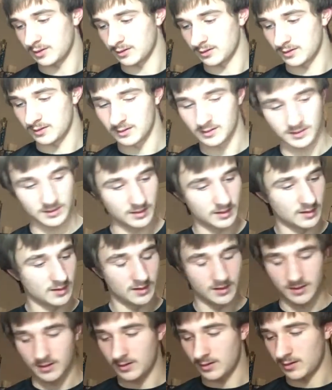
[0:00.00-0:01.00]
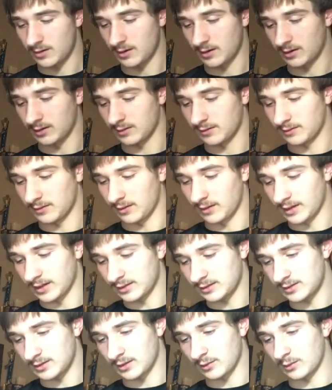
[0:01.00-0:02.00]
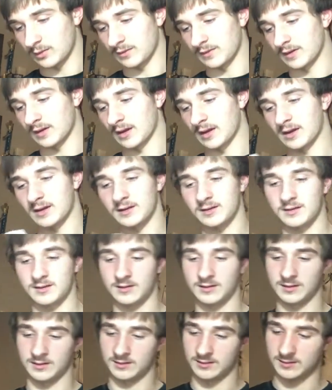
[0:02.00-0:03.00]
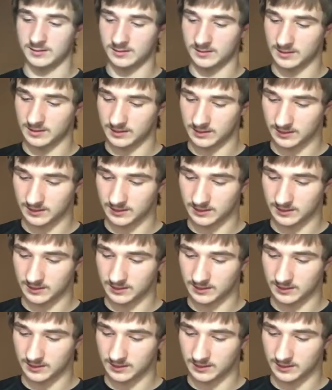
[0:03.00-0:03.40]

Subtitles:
be good. All right, the last thing we've got is